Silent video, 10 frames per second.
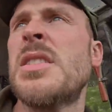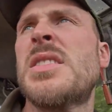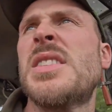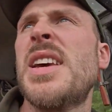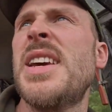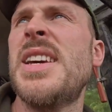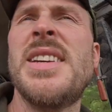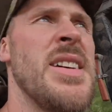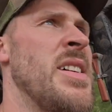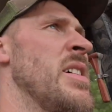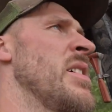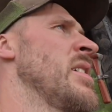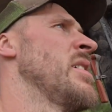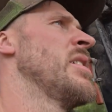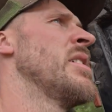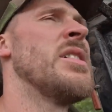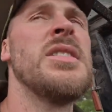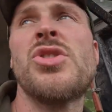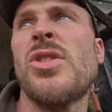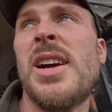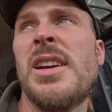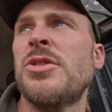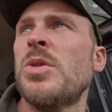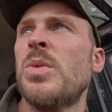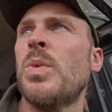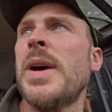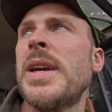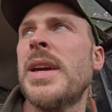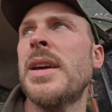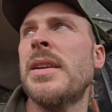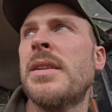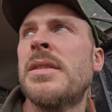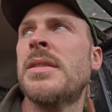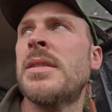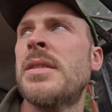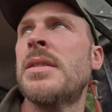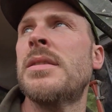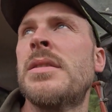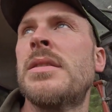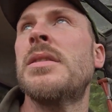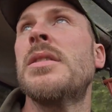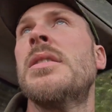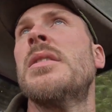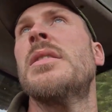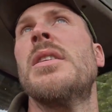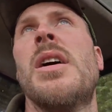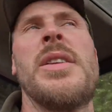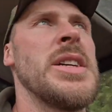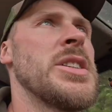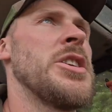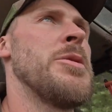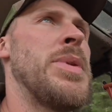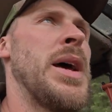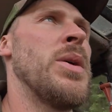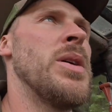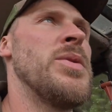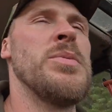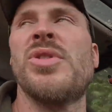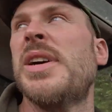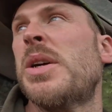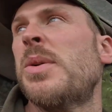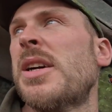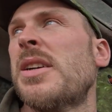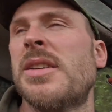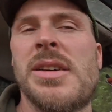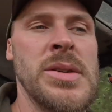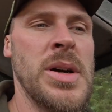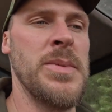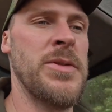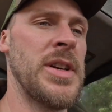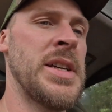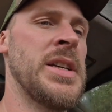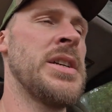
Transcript: Seed, trailers with wheat in. I think it's going to blow over pretty quickly though, hopefully.